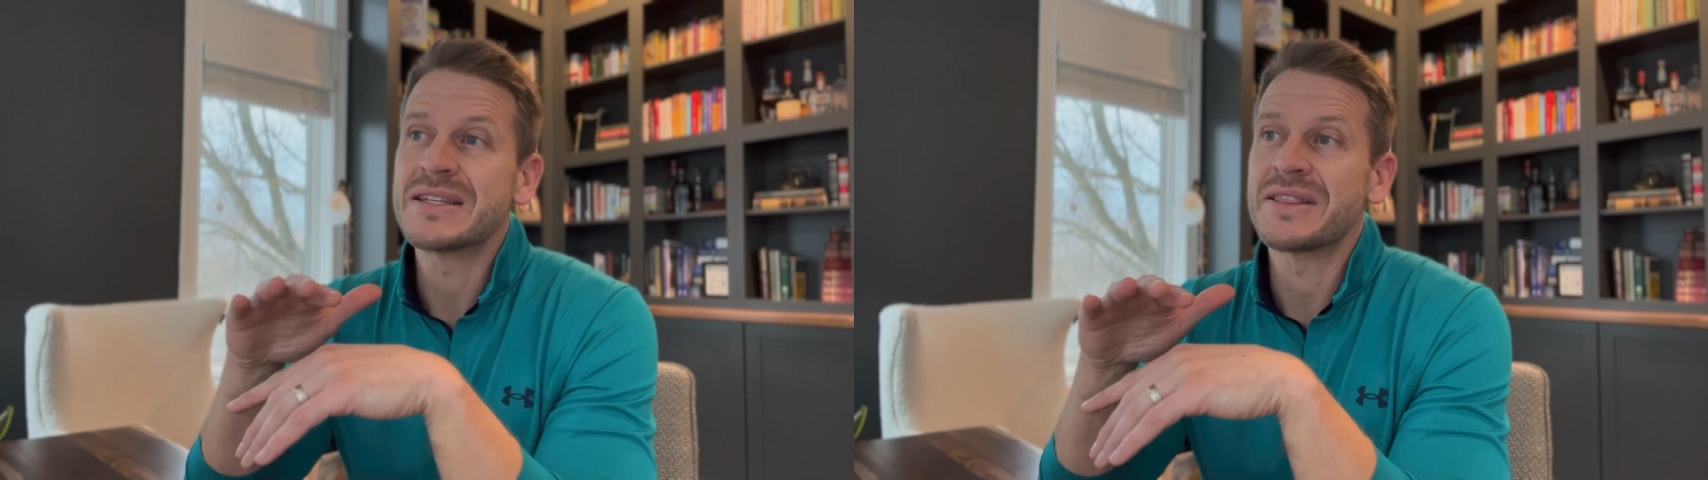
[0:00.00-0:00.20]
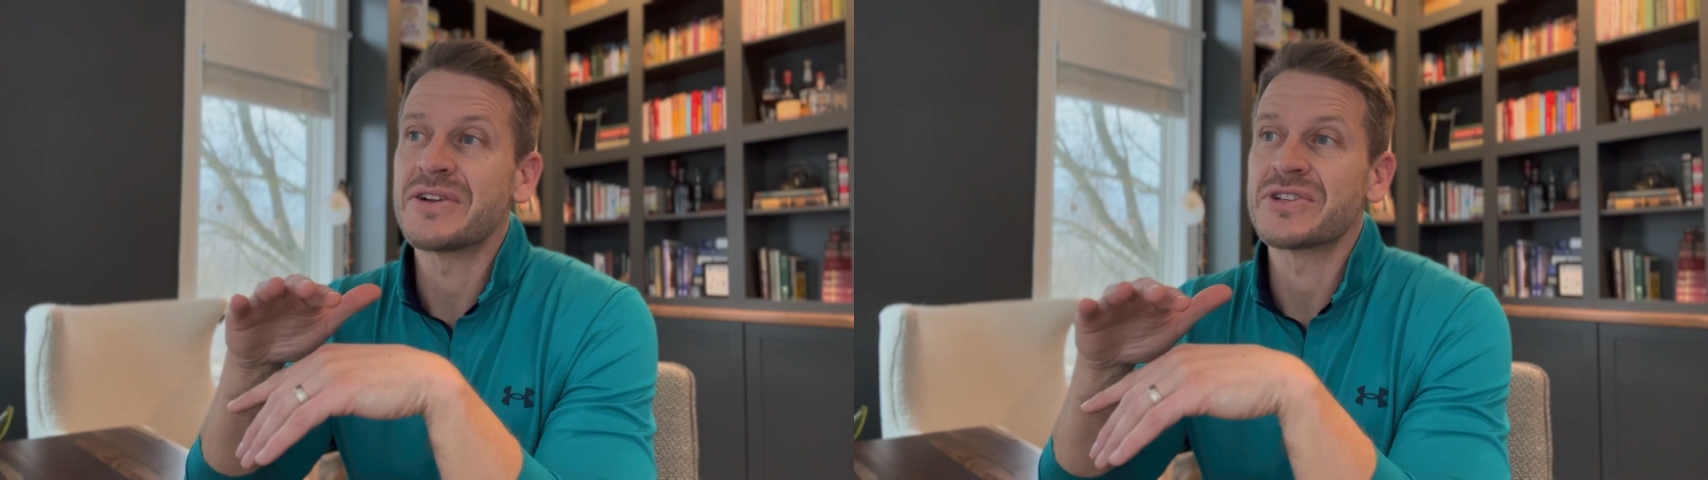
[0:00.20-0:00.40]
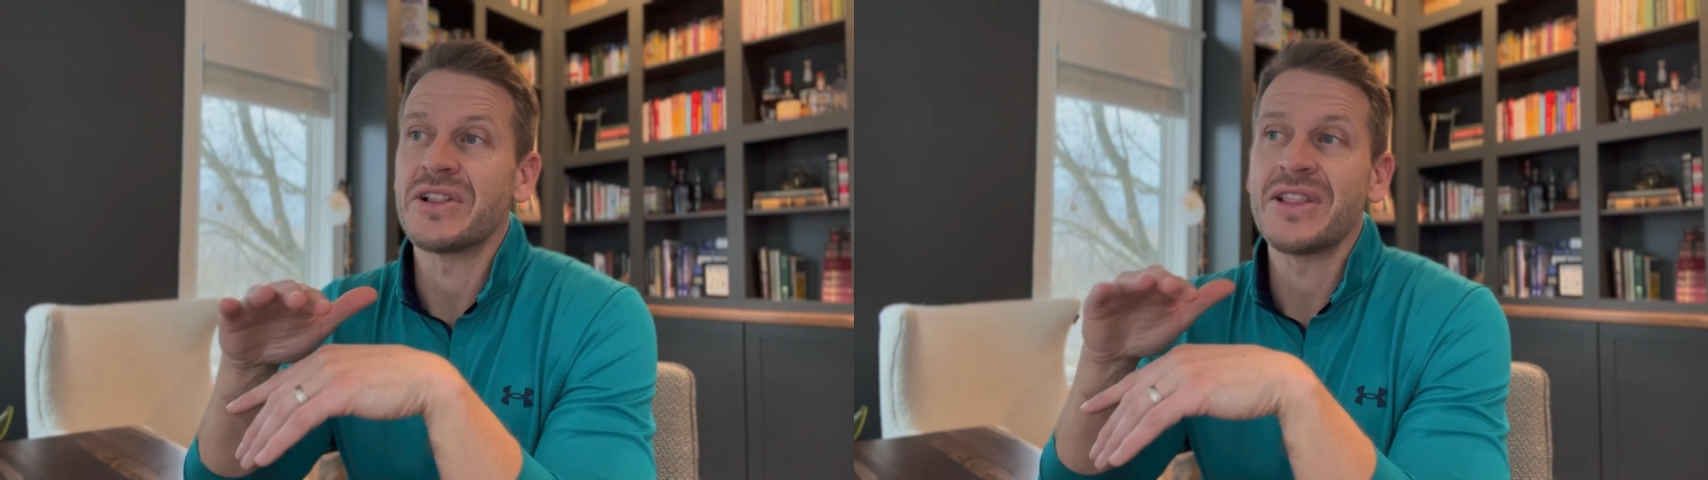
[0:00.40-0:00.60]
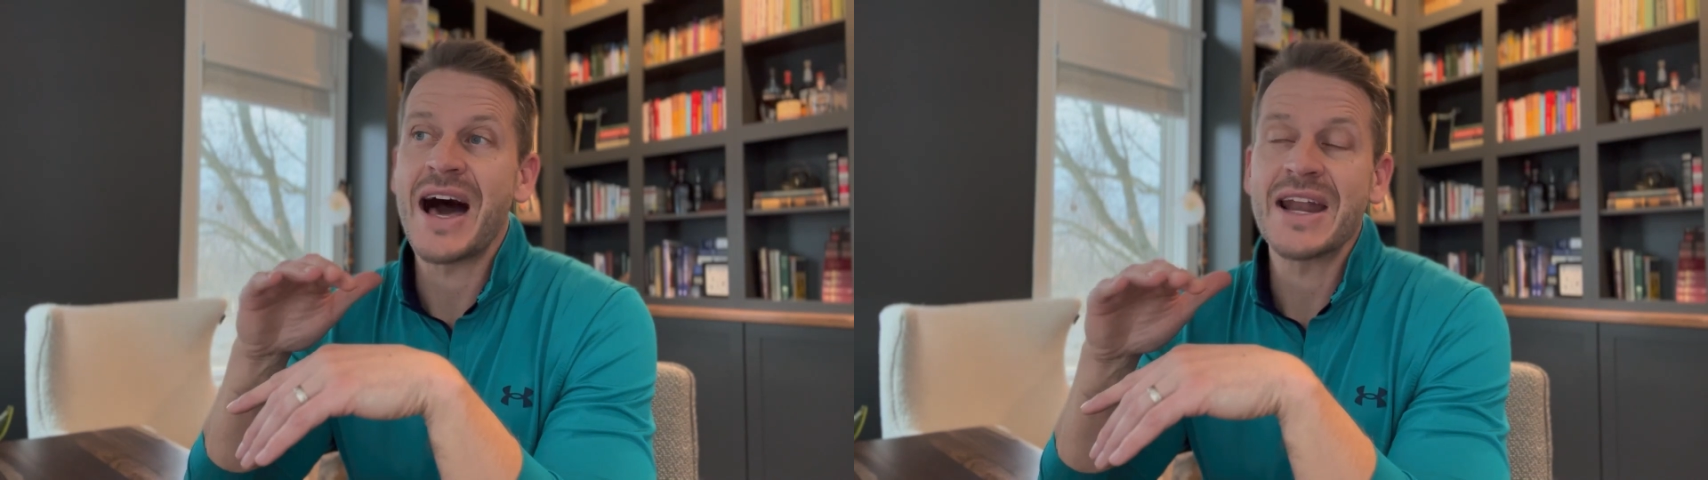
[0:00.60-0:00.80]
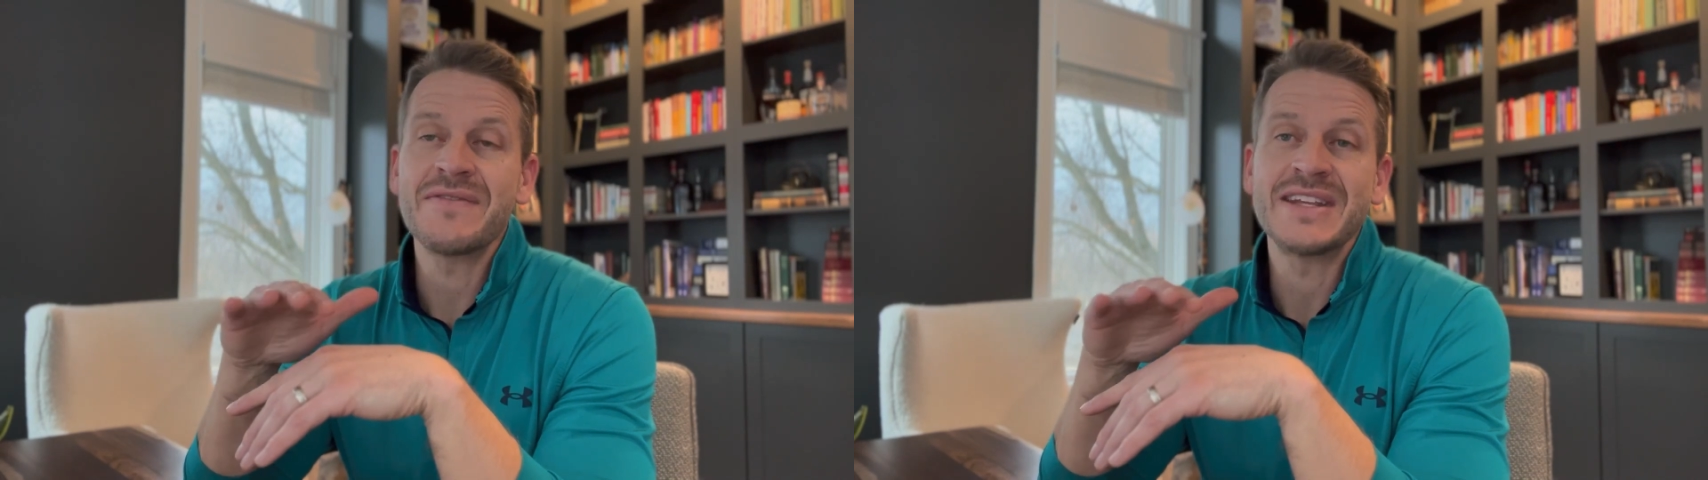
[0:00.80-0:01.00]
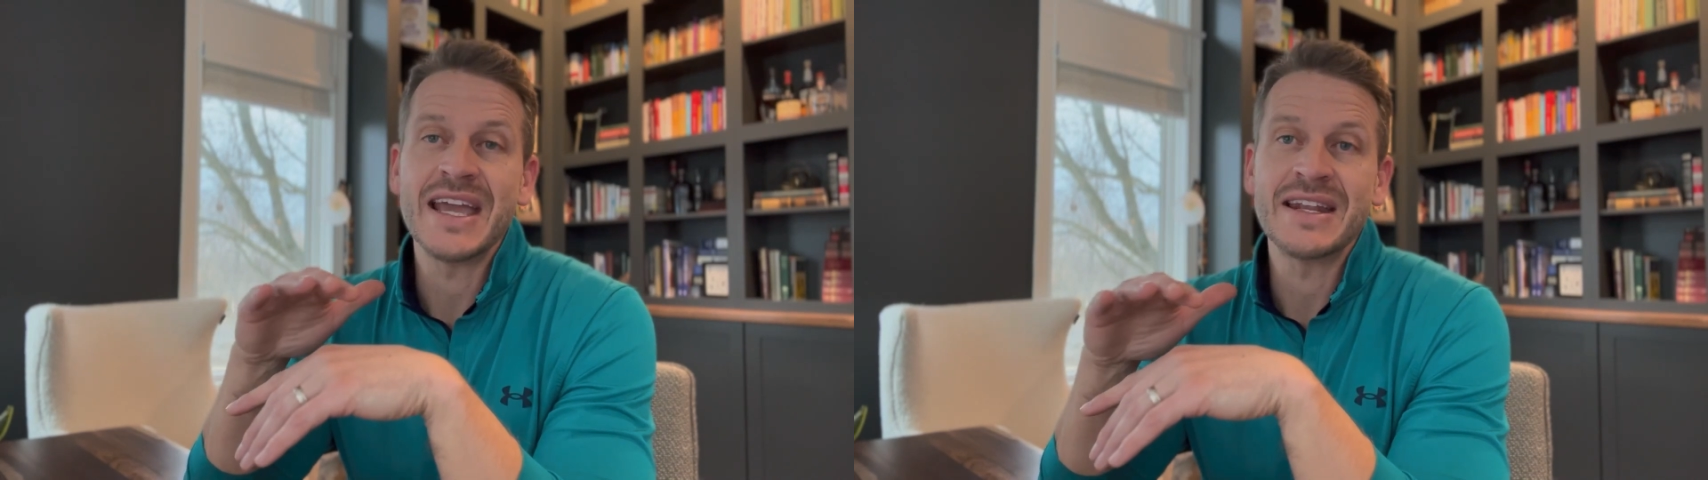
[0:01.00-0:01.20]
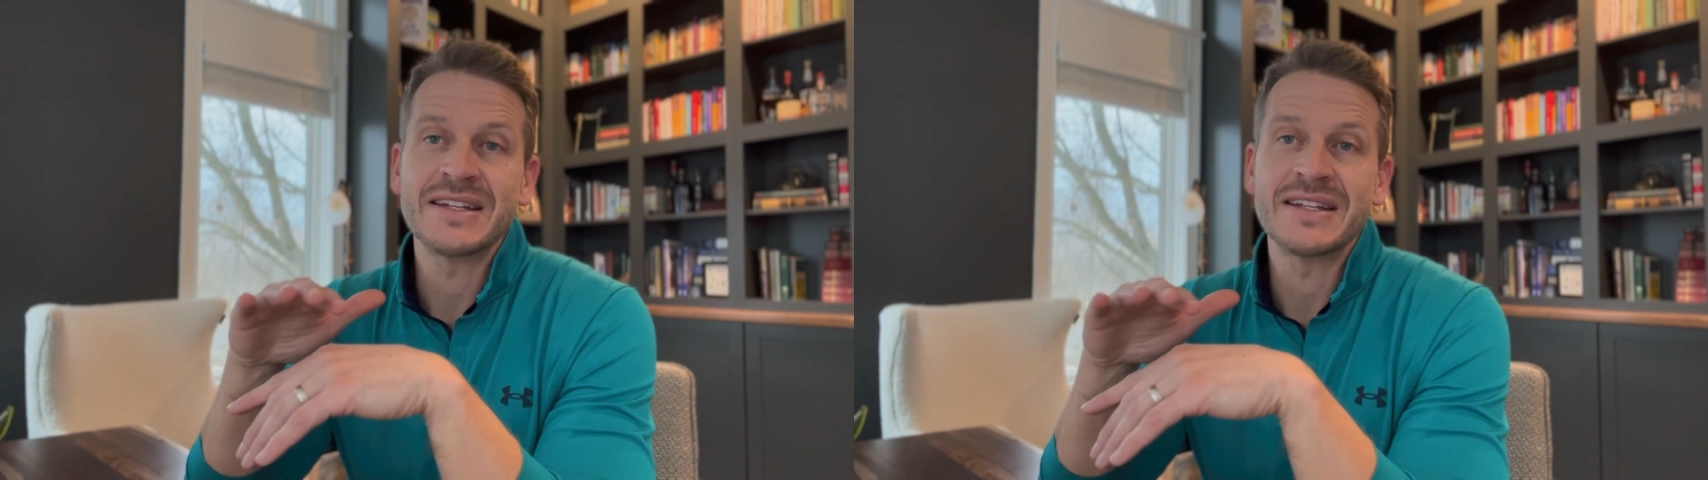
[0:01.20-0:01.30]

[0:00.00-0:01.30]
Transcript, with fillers: that there's a lot of data